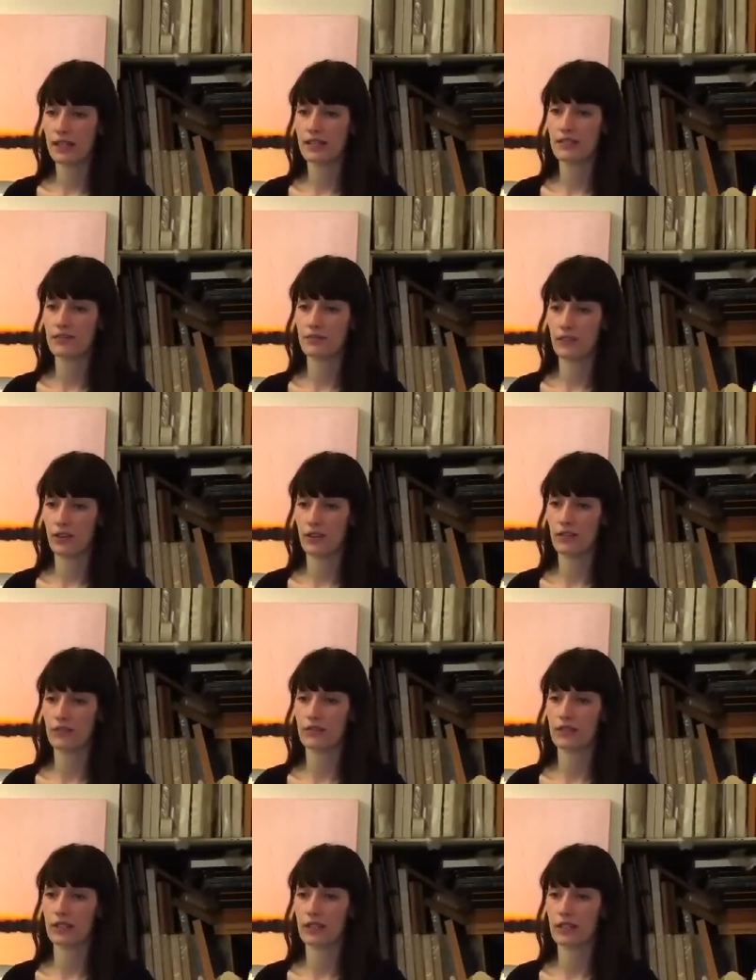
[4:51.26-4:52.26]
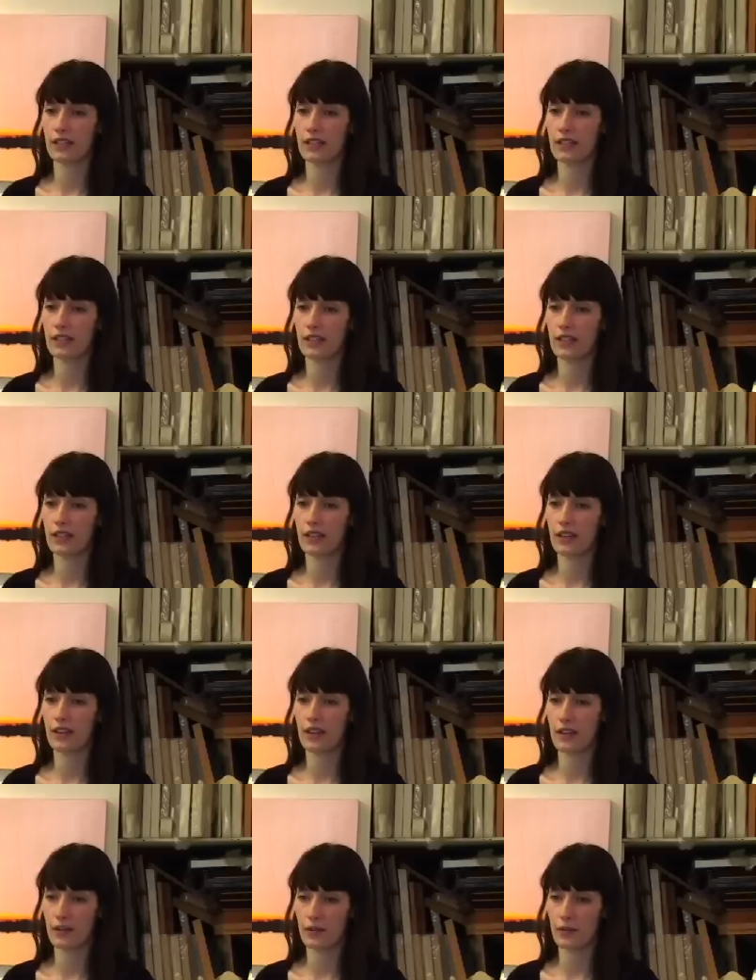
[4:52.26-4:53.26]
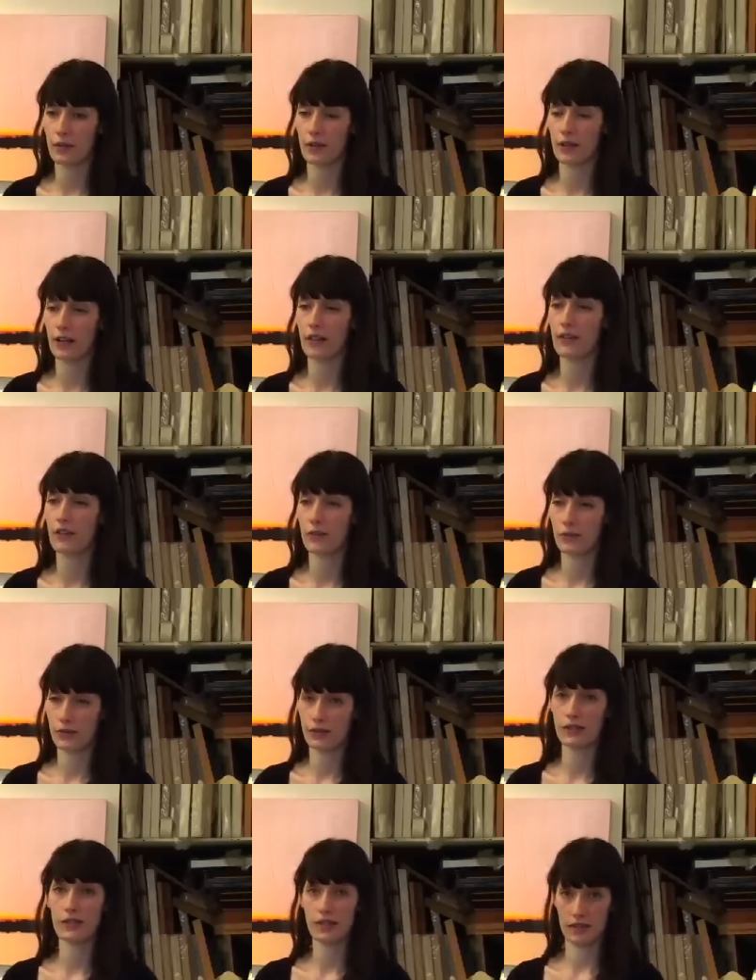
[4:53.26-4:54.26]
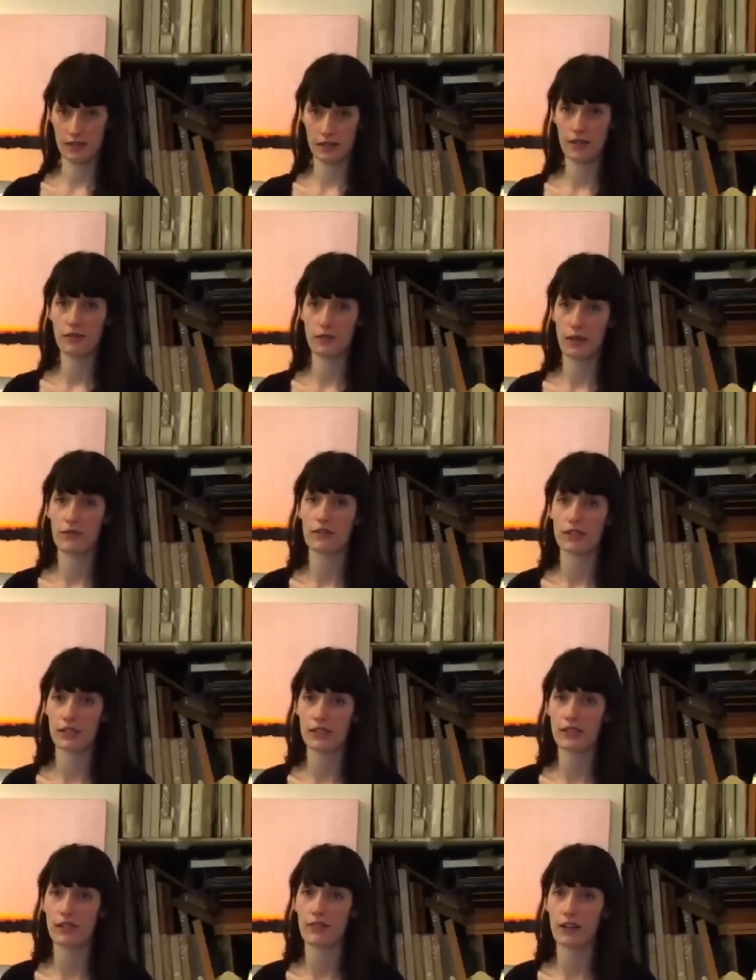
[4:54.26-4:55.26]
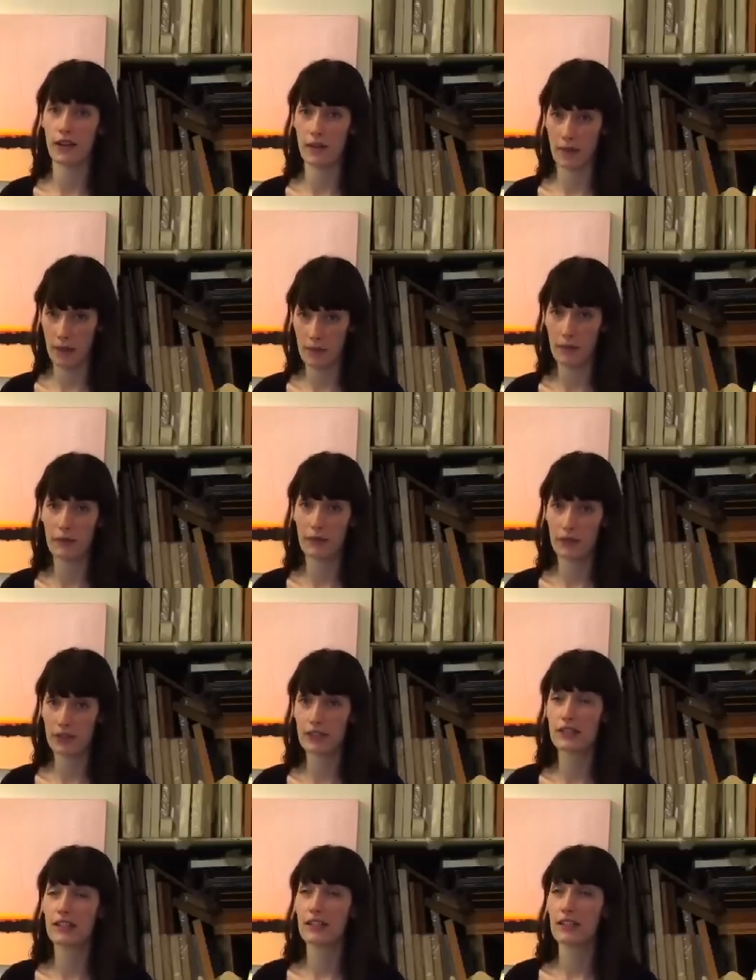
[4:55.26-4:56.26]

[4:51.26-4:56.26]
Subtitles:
involved in their work. Those references have come up before.